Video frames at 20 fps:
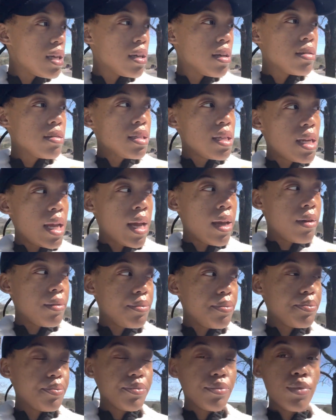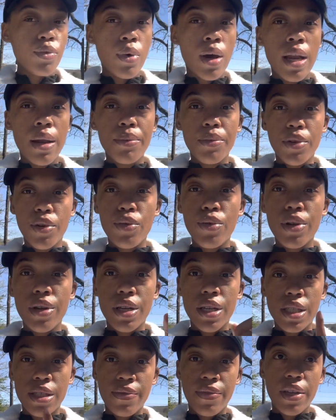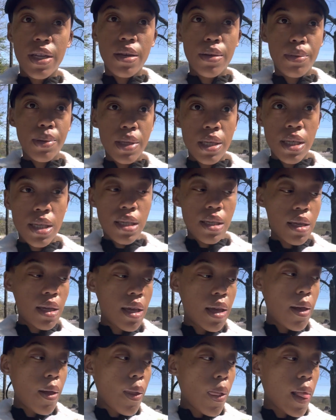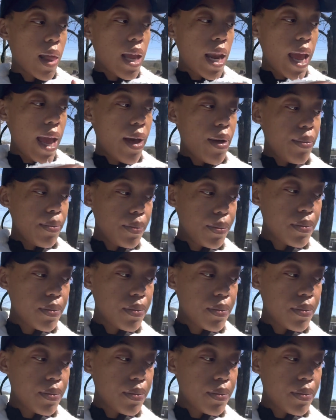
sit down while I'm recording this video, please. Get down.